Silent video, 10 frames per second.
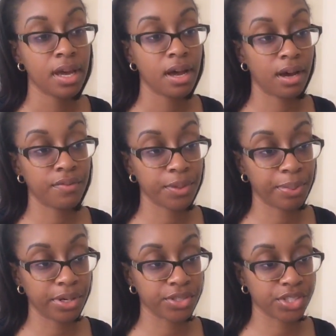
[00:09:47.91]
of the
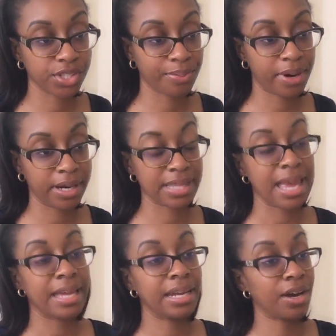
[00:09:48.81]
purchase price.
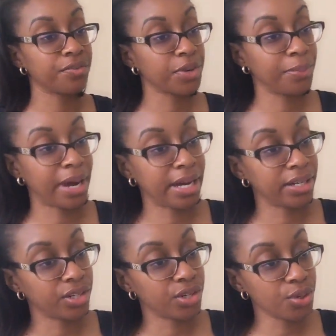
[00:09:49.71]
Now, if you're buying
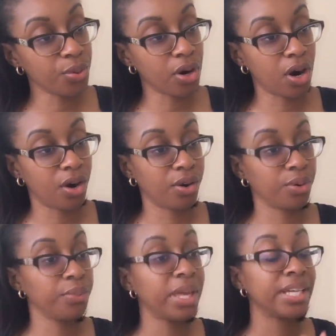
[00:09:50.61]
a newer
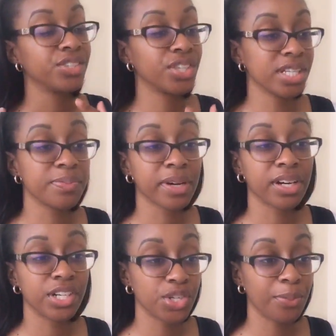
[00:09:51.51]
home, just
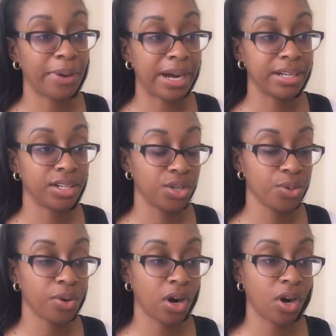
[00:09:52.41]
because you're buying a
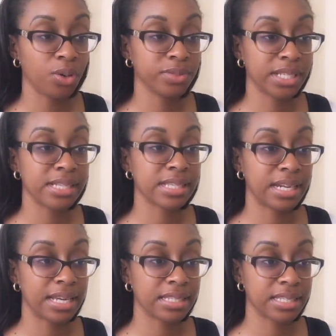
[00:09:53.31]
newer home doesn't
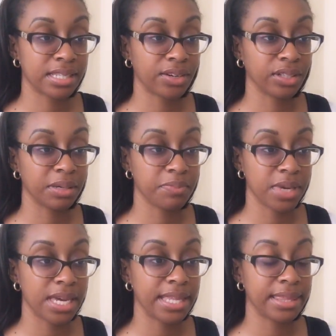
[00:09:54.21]
necessarily
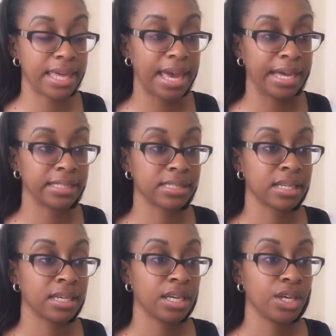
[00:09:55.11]
mean that
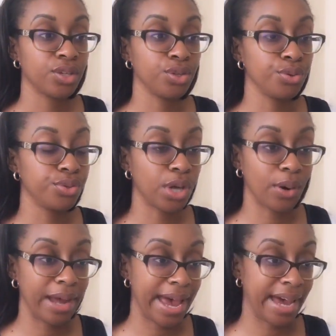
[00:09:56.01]
you
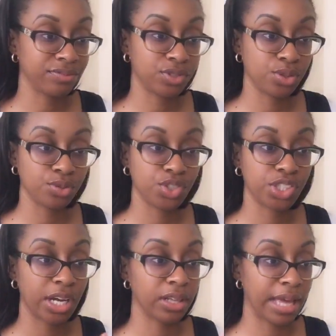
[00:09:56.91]
don't have to
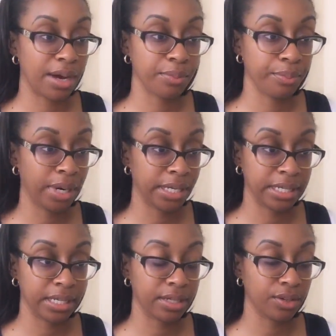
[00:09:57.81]
shell out
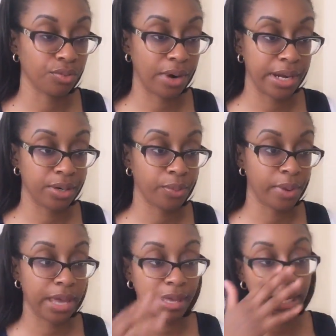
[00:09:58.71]
money right
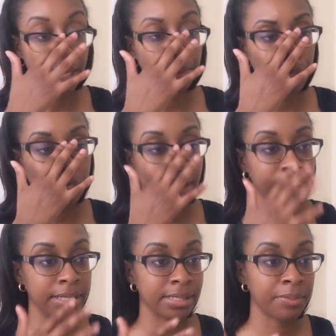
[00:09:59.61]
away.
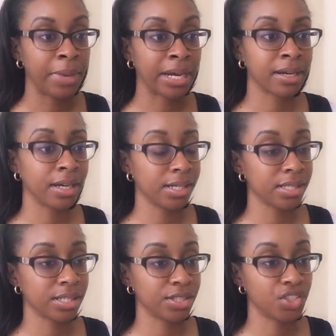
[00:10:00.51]
Because my
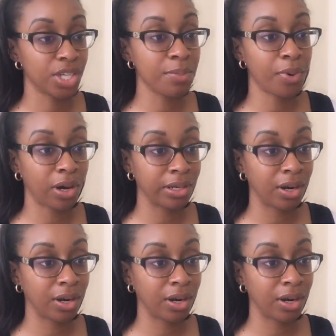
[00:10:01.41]
cousin, she bought a